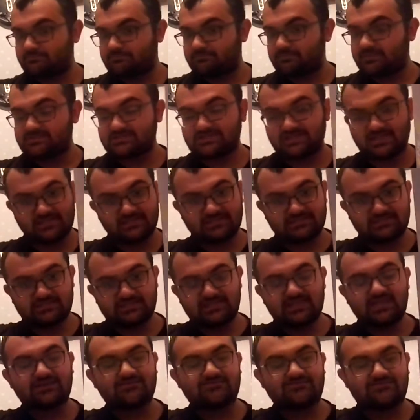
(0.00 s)

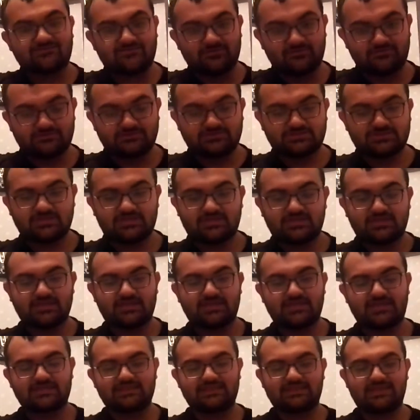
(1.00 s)
potentially a future
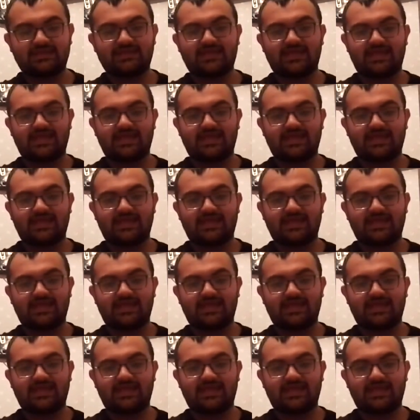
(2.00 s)
headliner